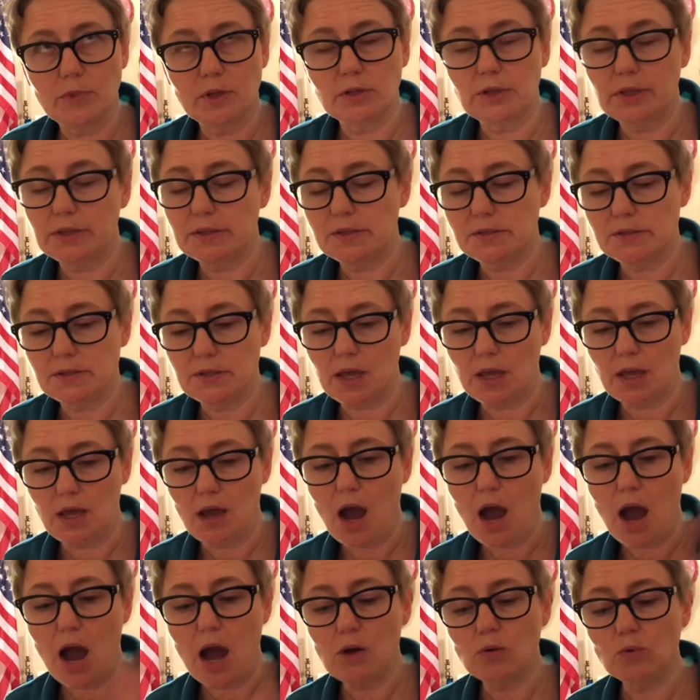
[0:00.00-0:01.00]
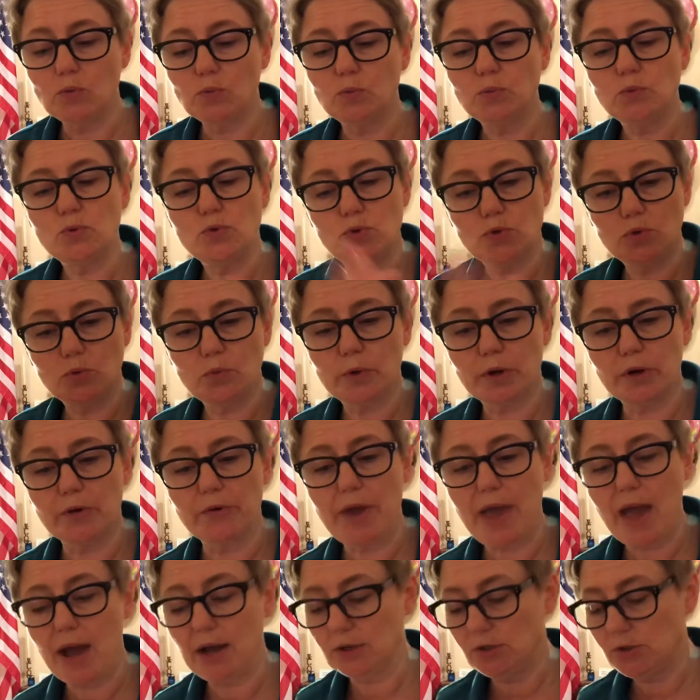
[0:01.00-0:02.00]
Let's say, how should we
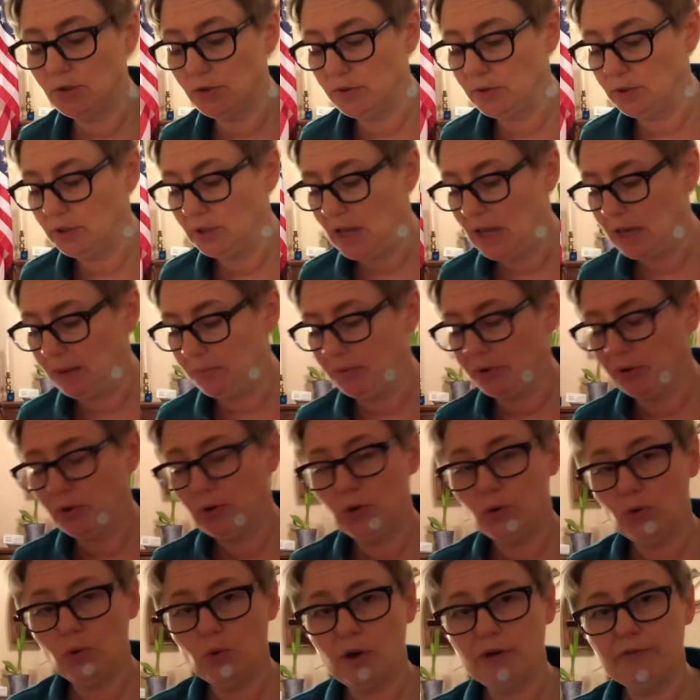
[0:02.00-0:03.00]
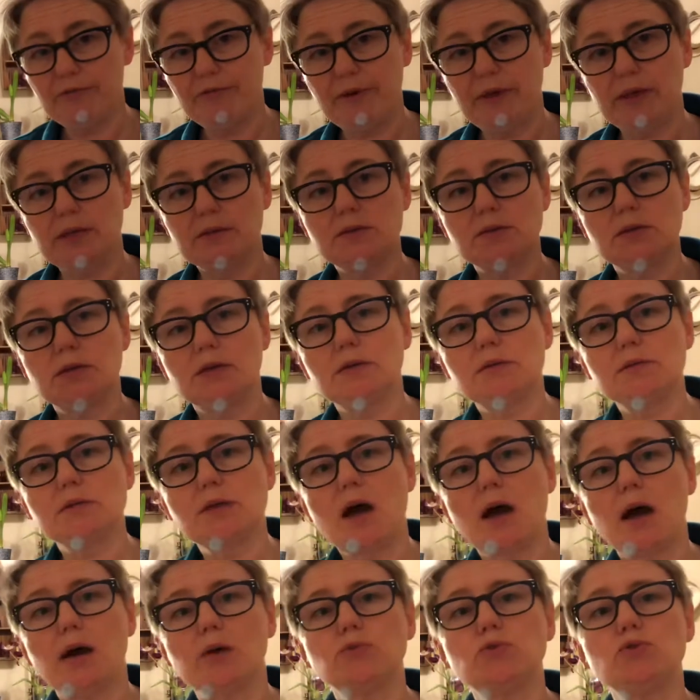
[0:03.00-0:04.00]
react to the neighbor who offends us?
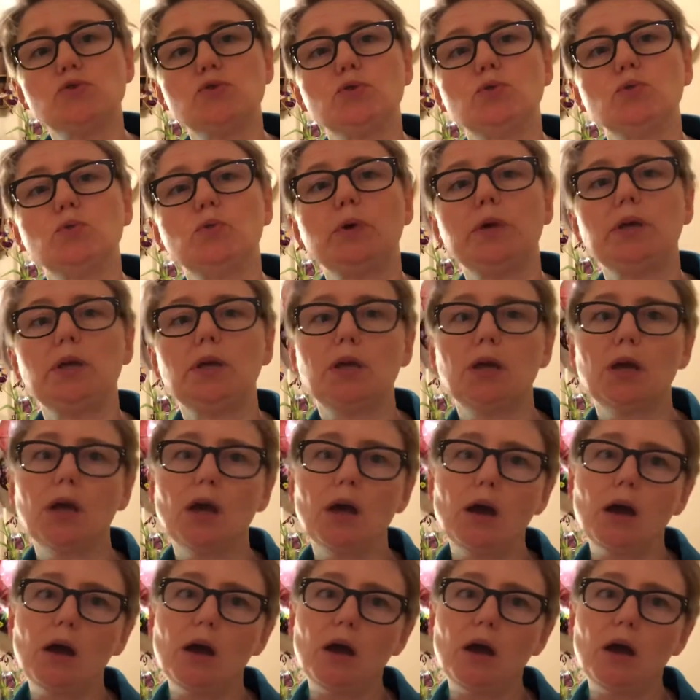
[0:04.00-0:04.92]
How should we